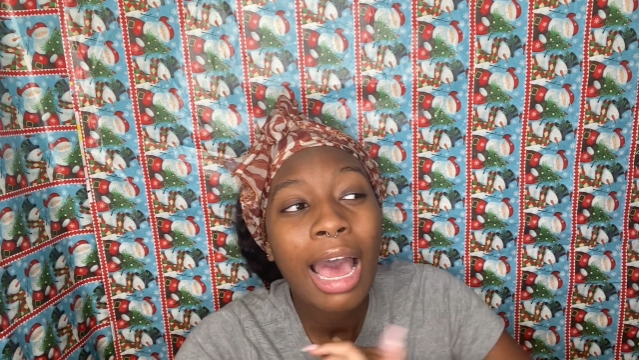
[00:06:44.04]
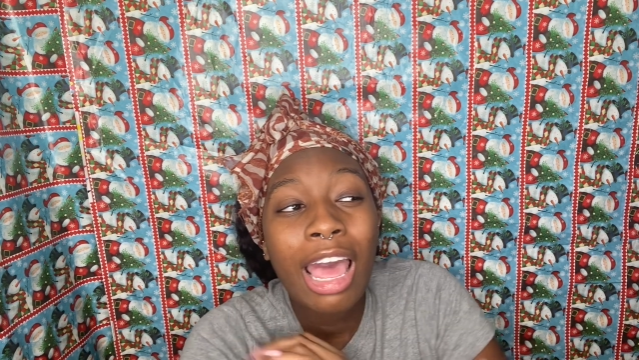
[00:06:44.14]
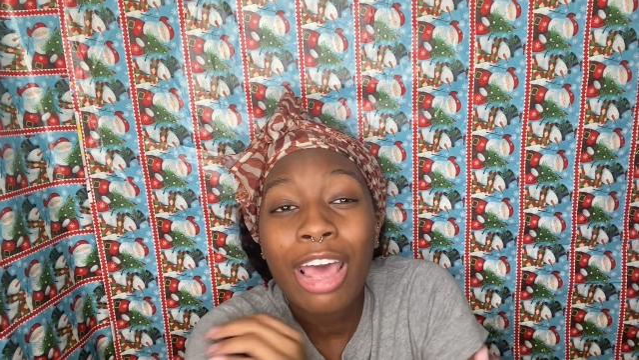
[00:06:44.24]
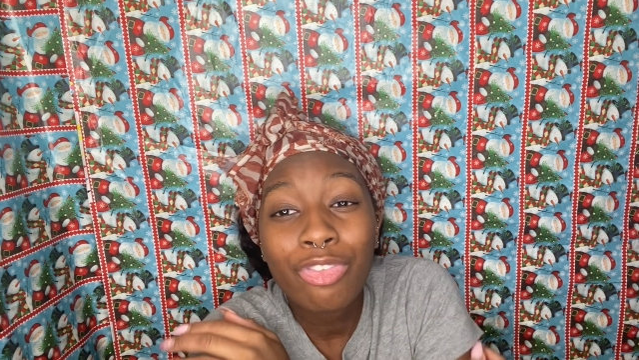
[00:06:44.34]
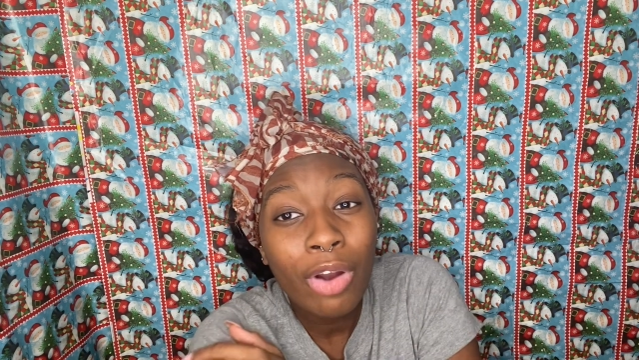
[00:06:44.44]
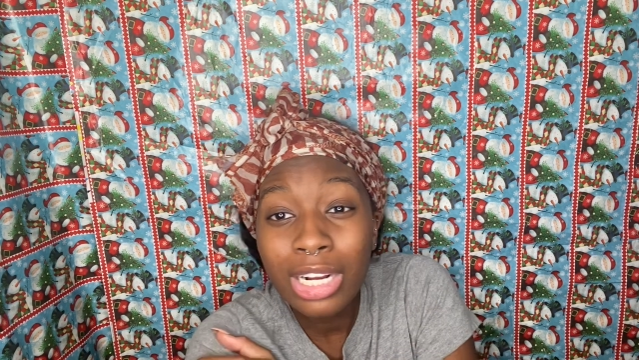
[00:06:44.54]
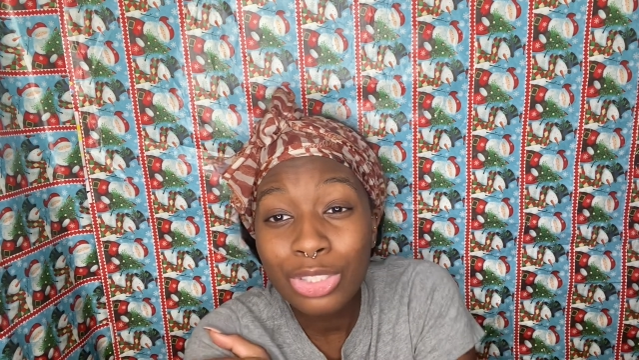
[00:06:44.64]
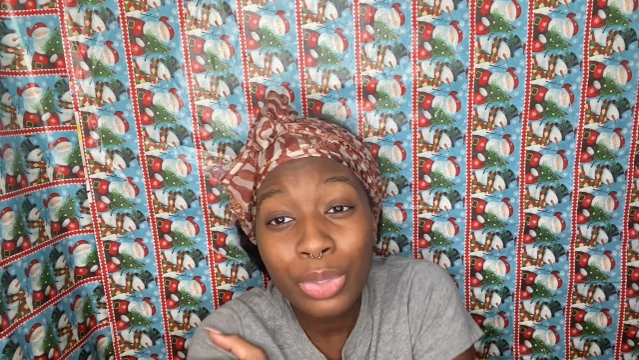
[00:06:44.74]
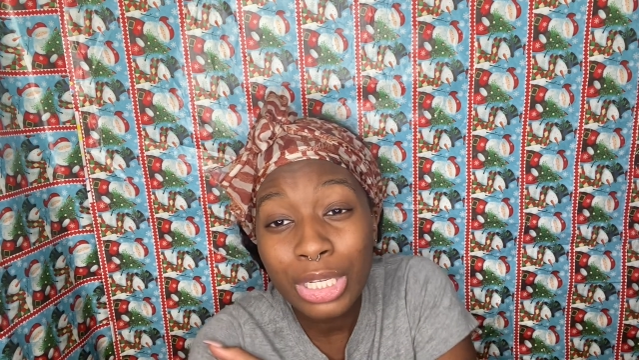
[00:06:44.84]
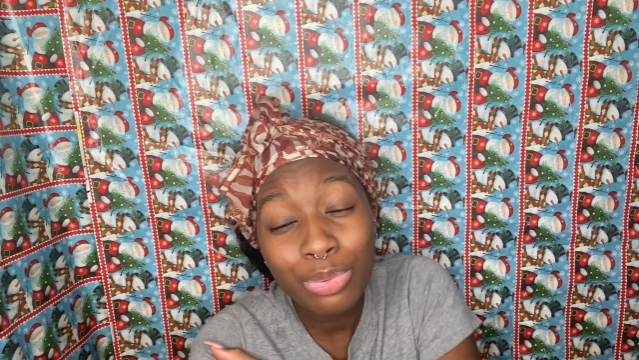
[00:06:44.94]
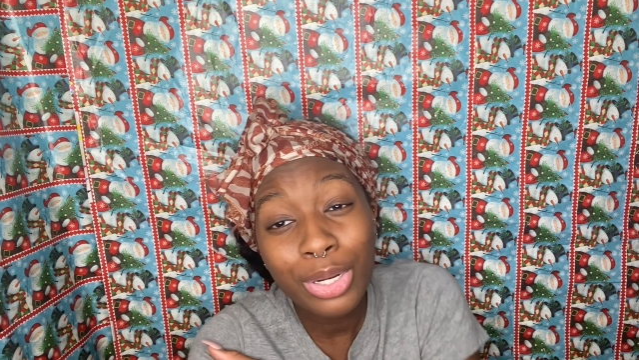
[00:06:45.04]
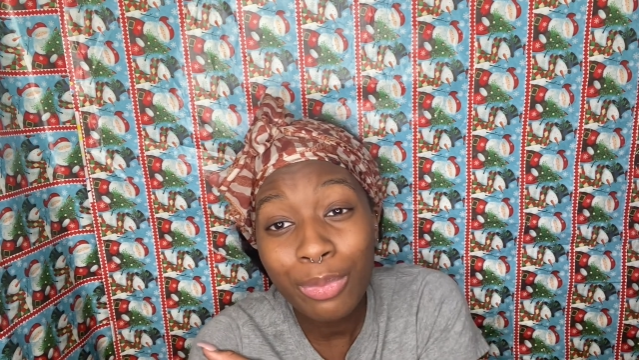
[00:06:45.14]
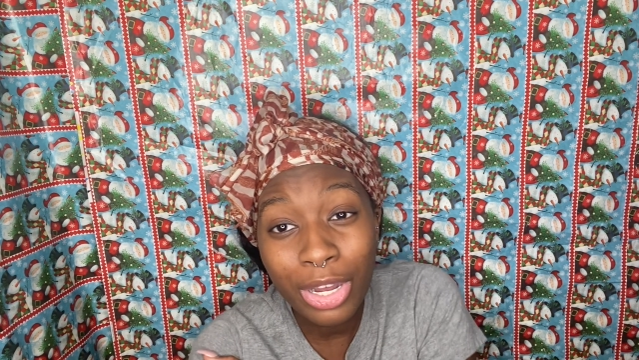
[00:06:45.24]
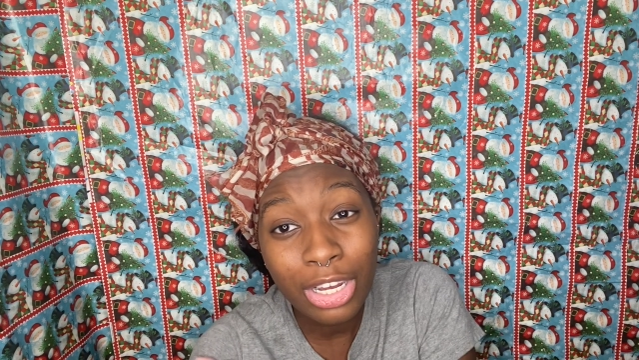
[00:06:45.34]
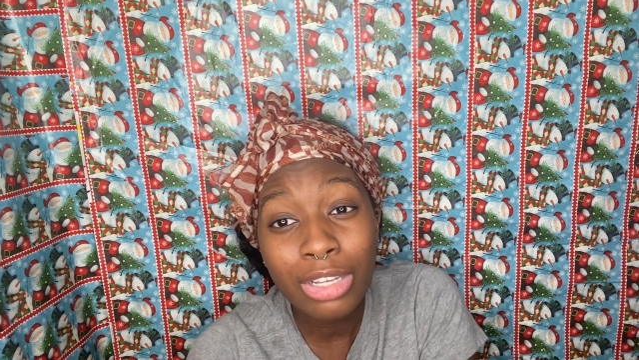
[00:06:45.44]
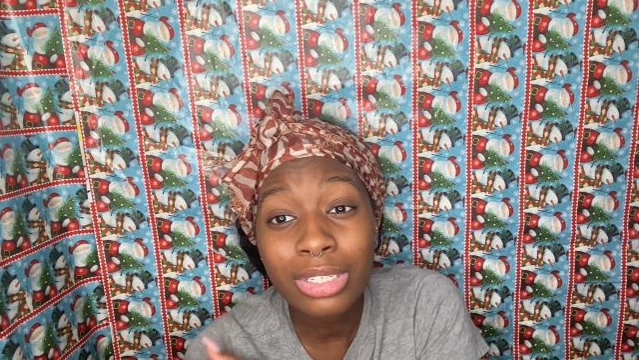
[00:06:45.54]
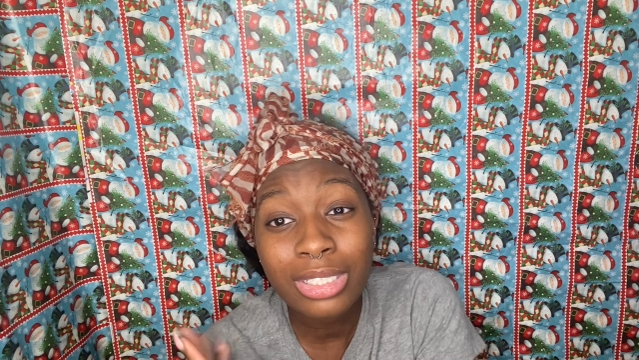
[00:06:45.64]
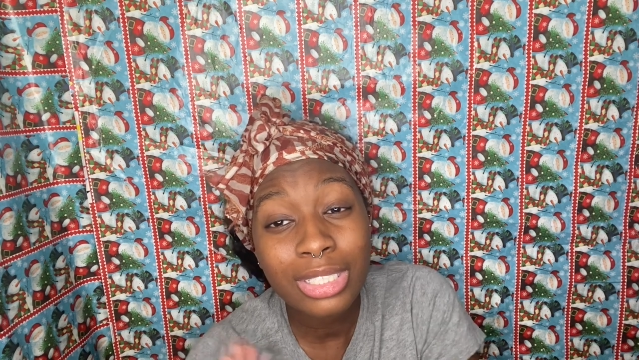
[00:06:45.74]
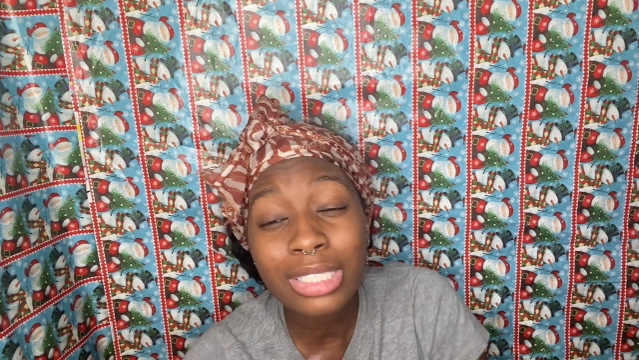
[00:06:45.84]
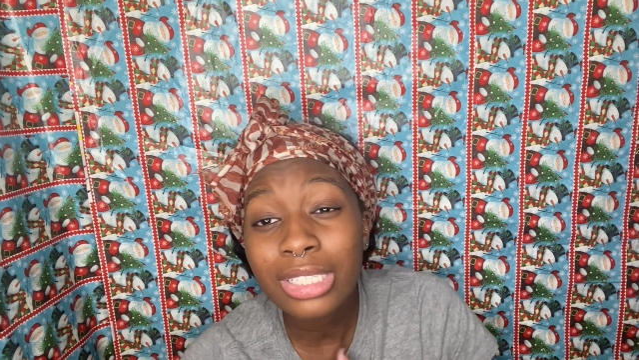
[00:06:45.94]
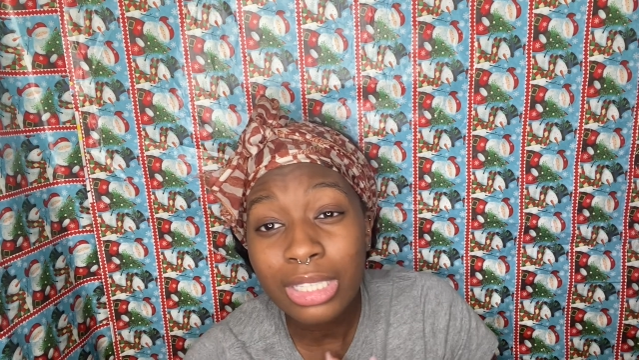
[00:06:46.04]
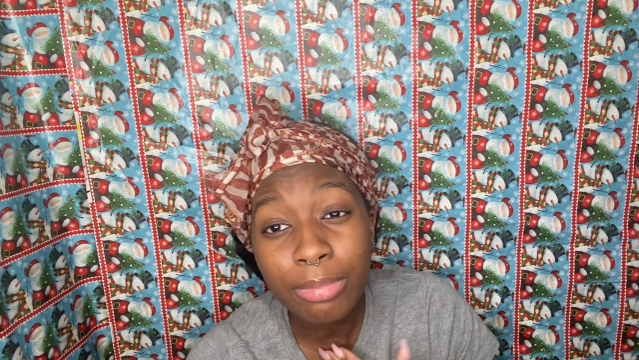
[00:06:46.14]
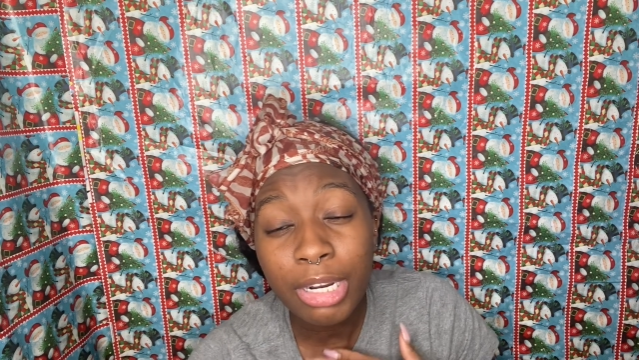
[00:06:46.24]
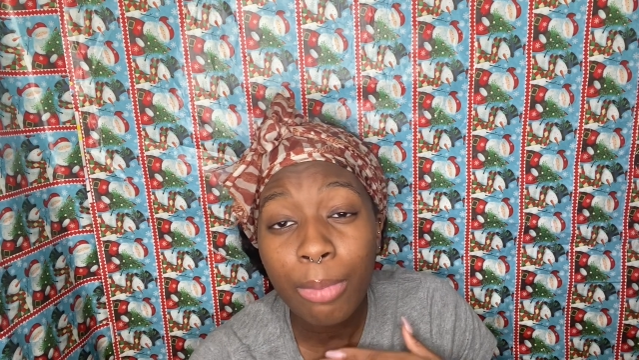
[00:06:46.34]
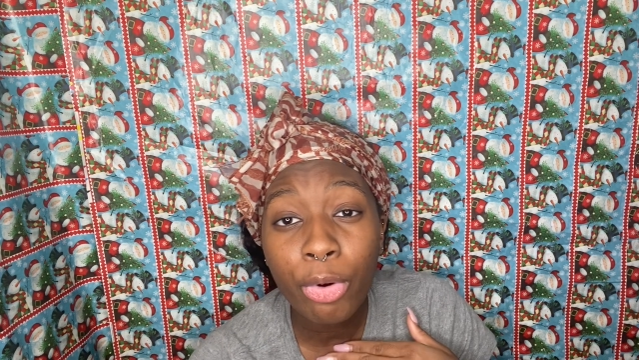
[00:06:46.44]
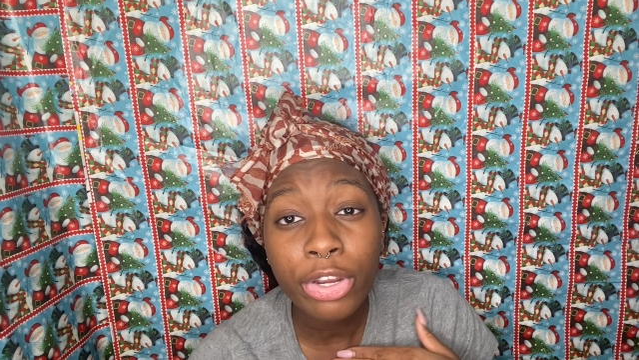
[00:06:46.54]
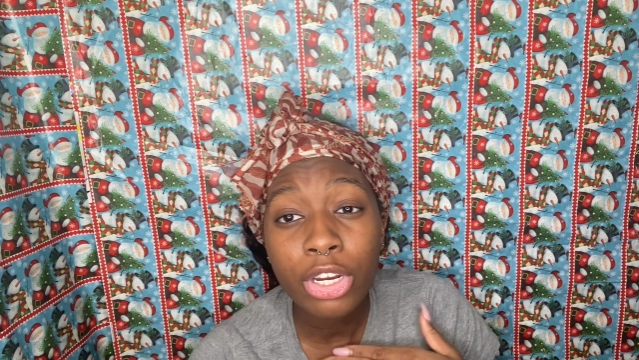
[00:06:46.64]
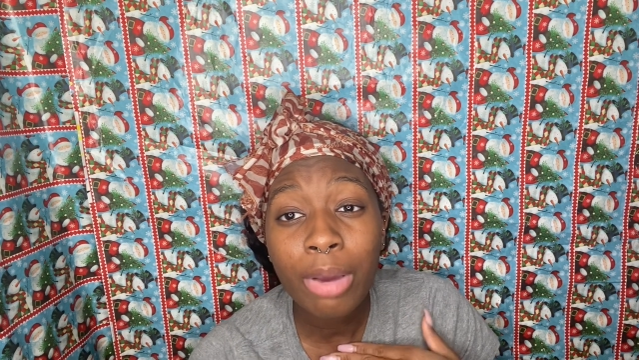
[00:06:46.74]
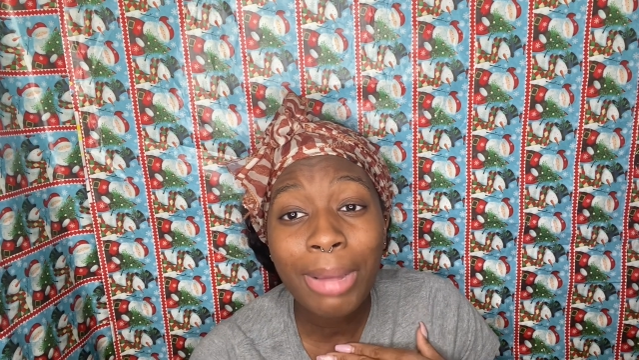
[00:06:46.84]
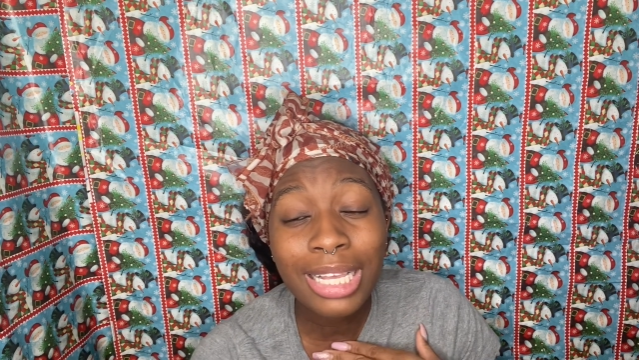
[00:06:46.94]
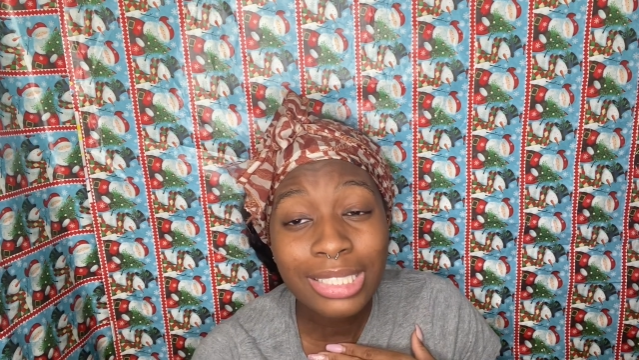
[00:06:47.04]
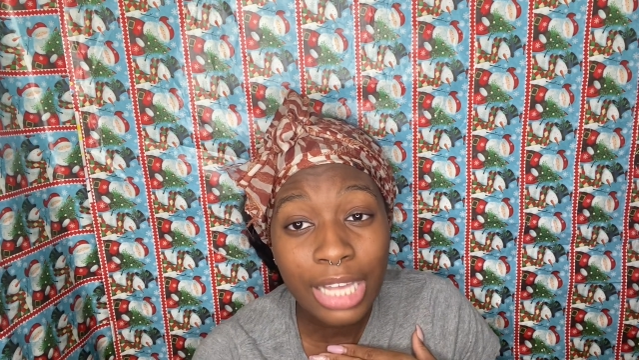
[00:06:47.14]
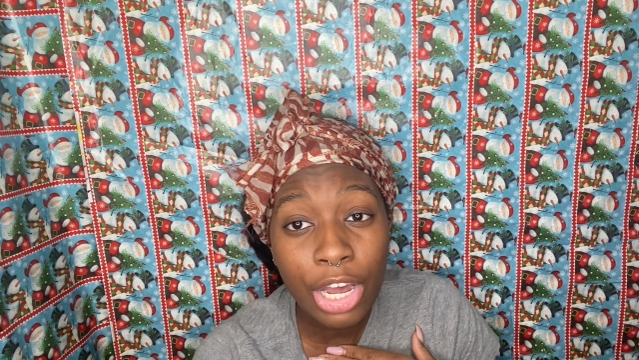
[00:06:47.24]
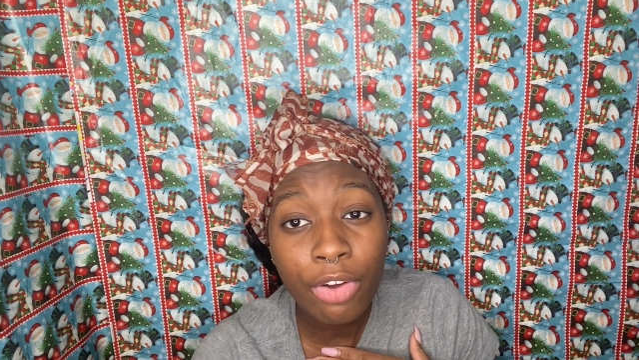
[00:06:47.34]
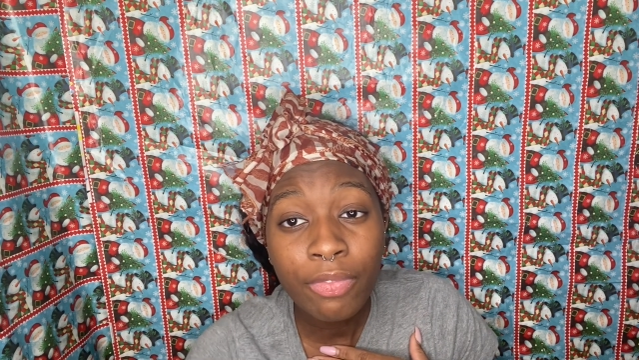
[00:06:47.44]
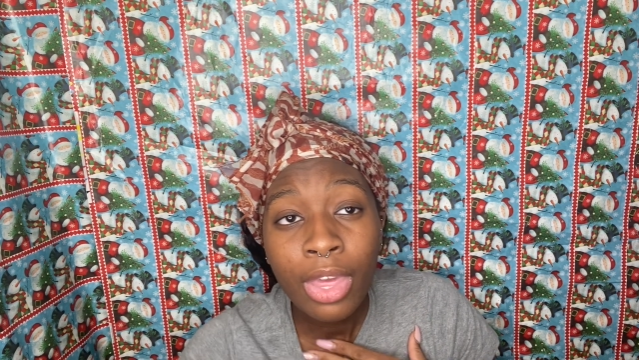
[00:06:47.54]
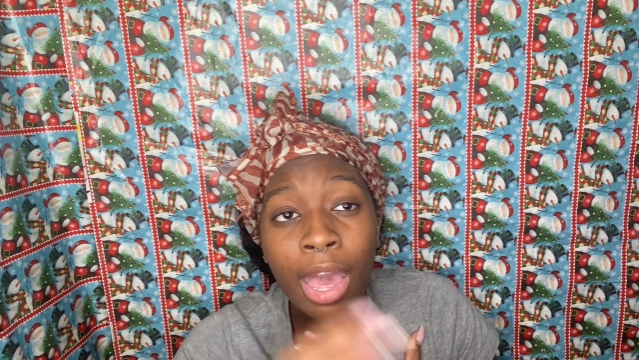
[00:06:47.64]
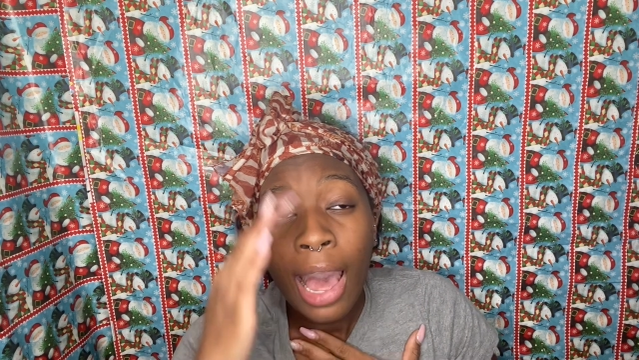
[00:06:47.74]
As far as 2021 goes, because this is something I'm working on myself,